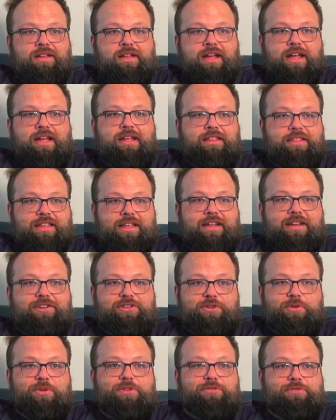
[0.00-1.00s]
And then
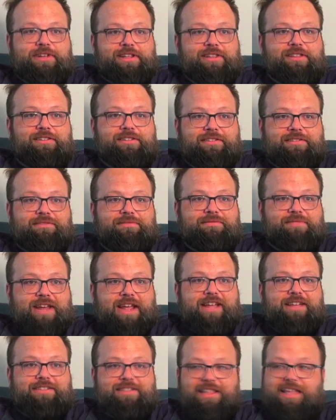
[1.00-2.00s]
2 or 3
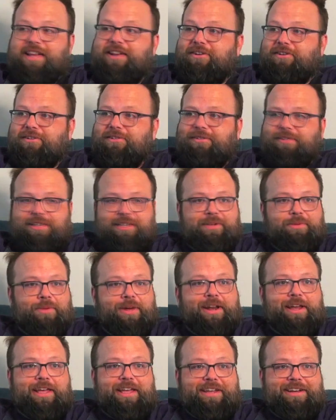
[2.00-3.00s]
days later, it
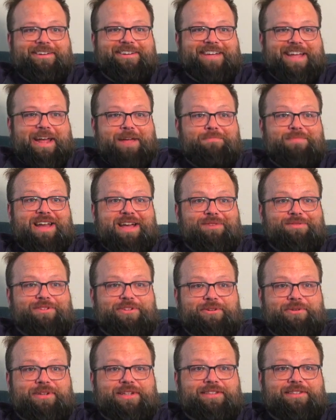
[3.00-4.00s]
went ahead and came down
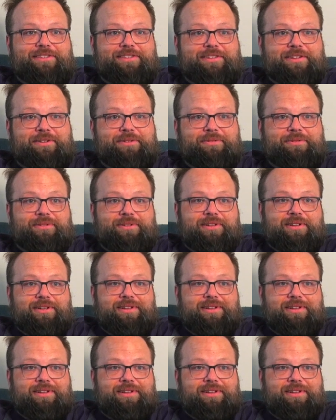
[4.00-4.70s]
to it. So